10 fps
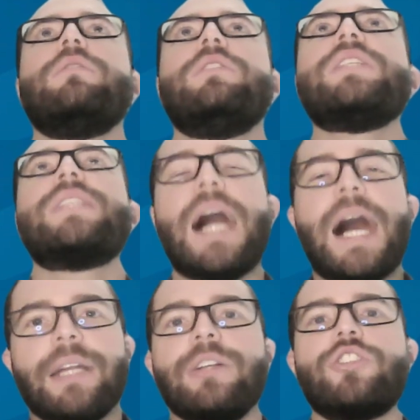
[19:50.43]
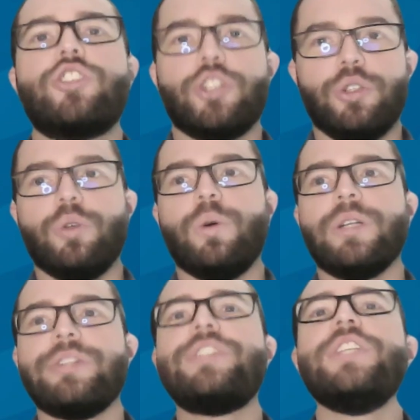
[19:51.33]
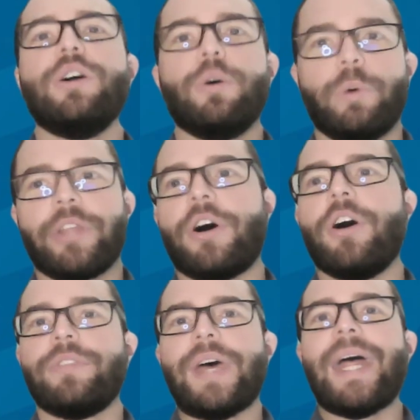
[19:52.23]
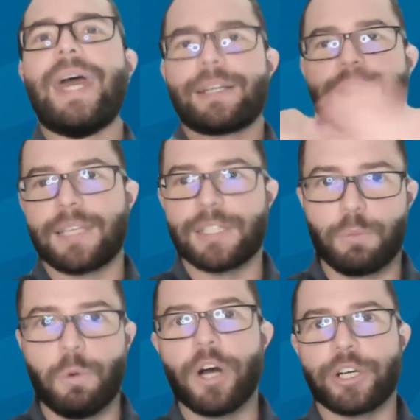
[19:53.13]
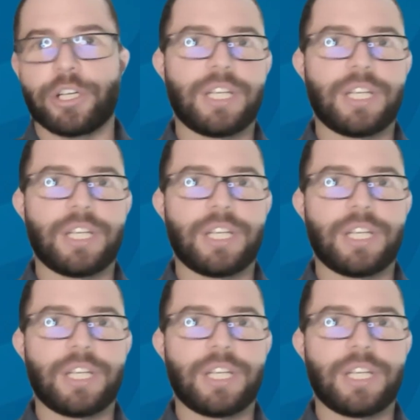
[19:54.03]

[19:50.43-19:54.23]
designed to deal with all that excess water